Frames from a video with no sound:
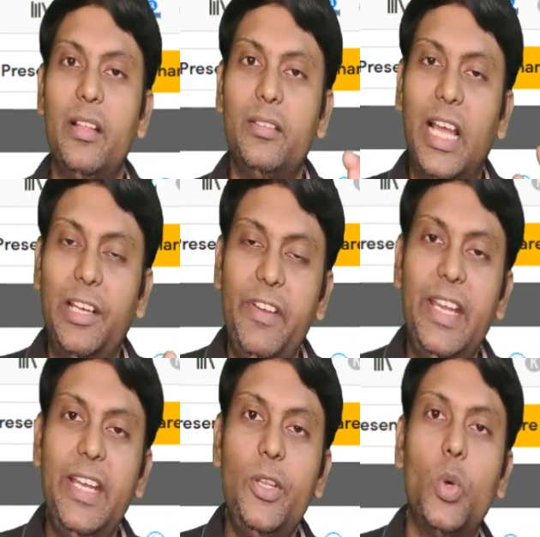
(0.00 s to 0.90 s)
that
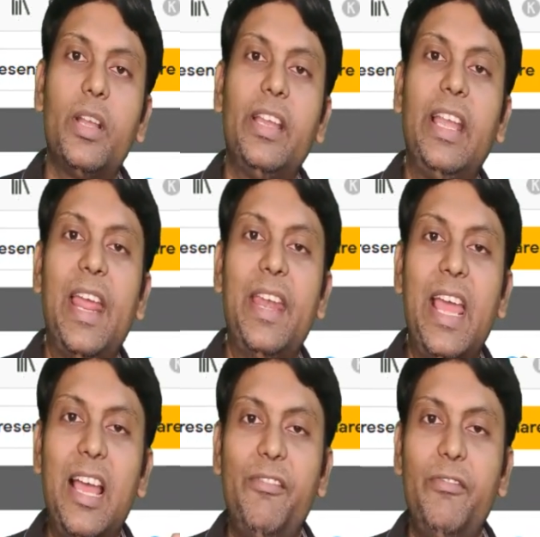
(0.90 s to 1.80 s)
video can
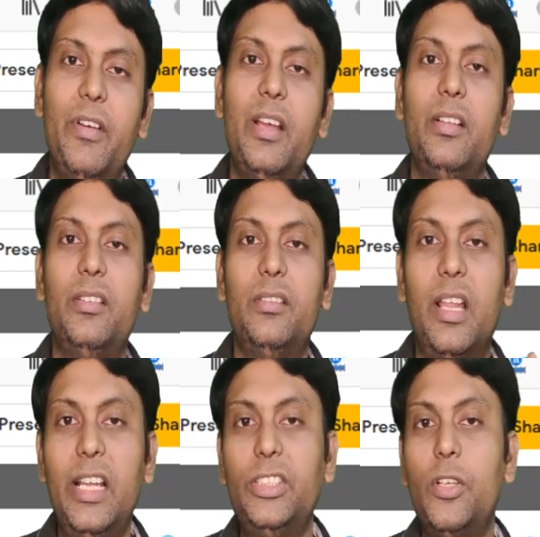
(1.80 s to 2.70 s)
have the
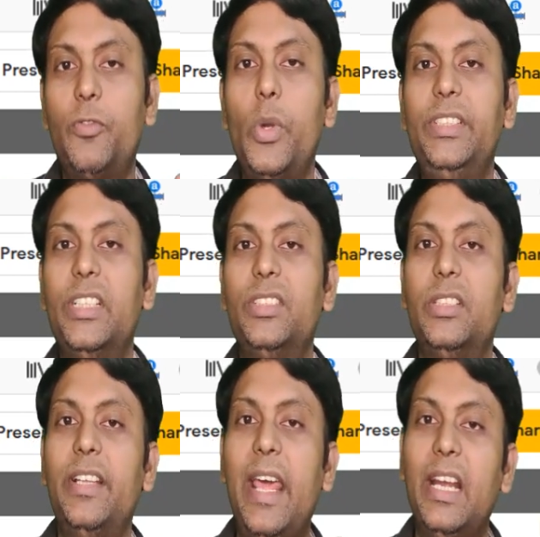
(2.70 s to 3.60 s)
list of questions
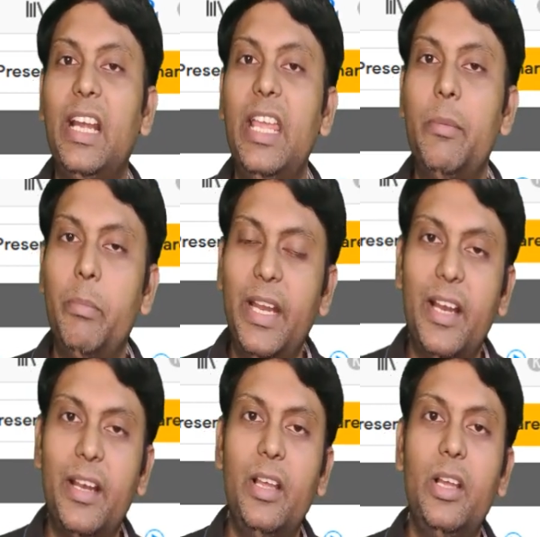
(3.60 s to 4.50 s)
directly
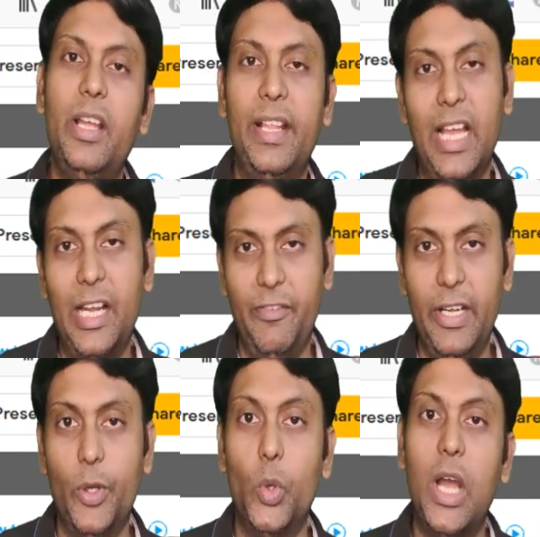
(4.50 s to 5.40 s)
embedded in that
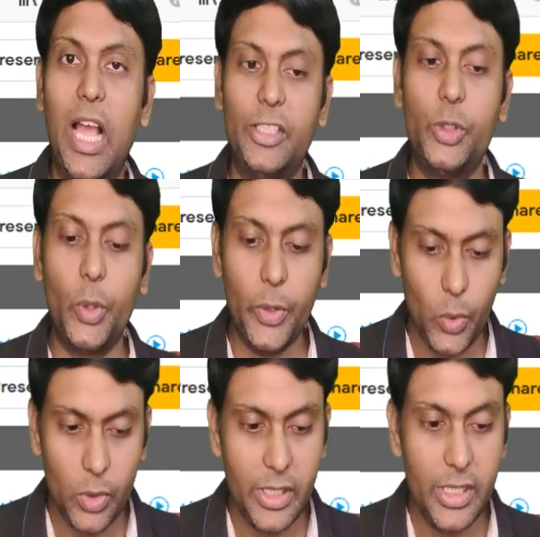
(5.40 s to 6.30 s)
video. I'll show you.
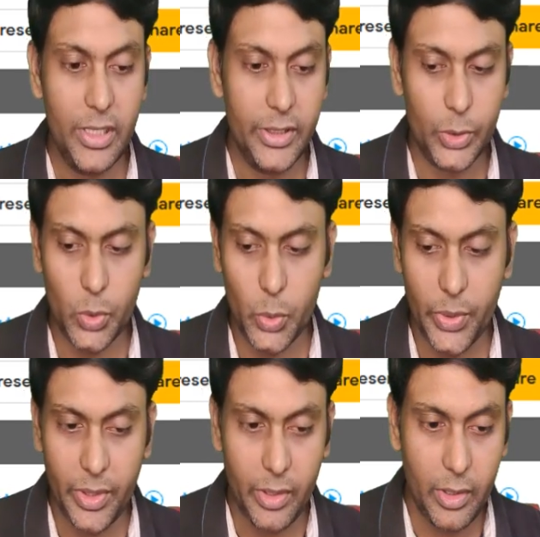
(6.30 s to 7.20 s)
So
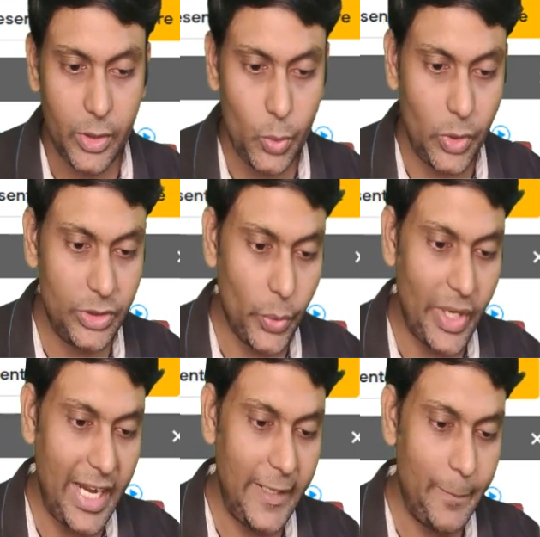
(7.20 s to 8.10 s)
towards your
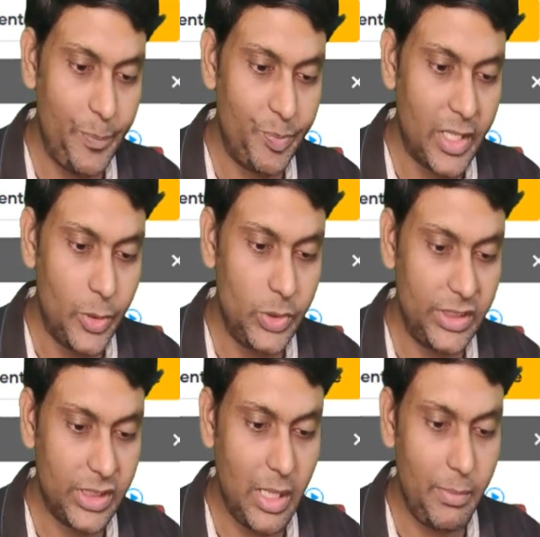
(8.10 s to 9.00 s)
right, you
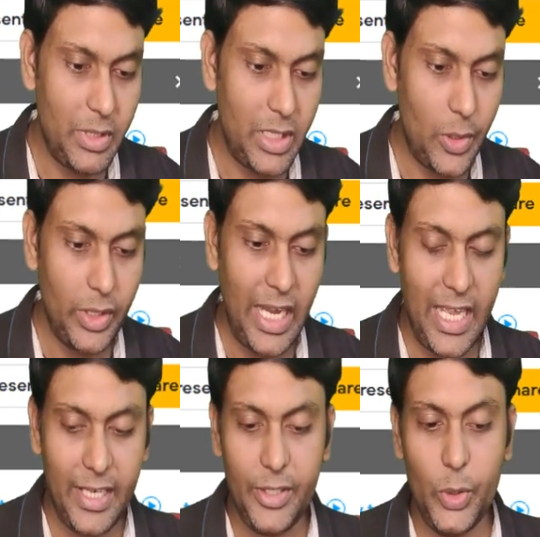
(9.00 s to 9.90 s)
just come down
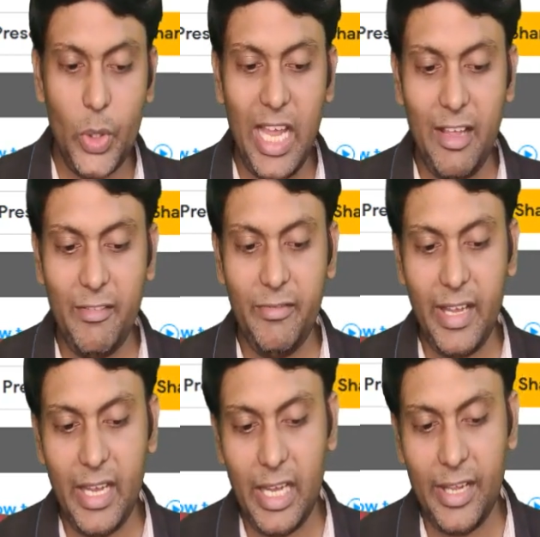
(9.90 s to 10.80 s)
and you have
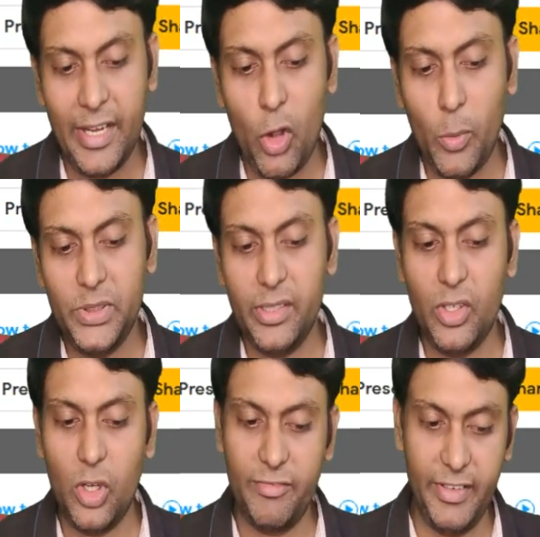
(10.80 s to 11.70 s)
an option
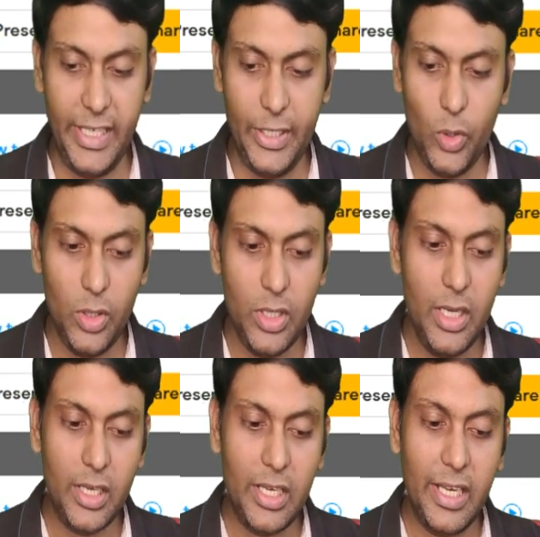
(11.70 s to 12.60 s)
of video.
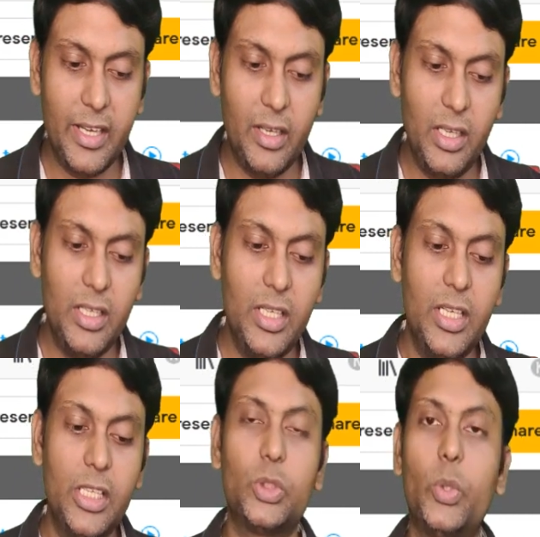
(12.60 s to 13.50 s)
Click here.
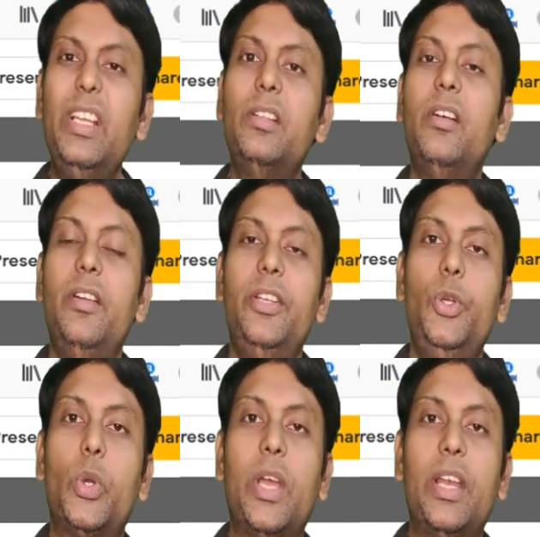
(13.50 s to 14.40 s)
So either you can